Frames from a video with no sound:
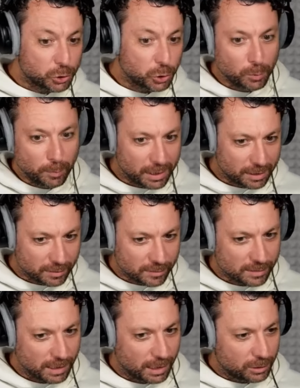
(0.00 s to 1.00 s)
2
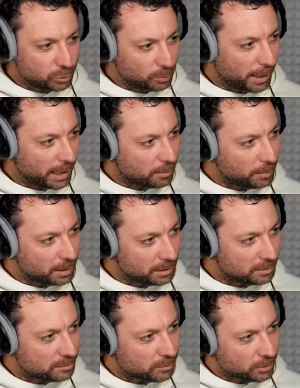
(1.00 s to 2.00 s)
minutes to make
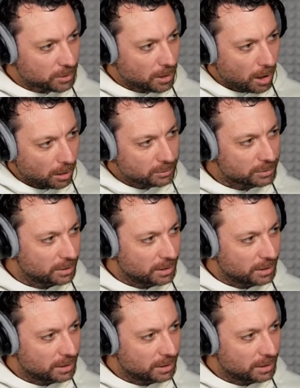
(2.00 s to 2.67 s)
millions or not.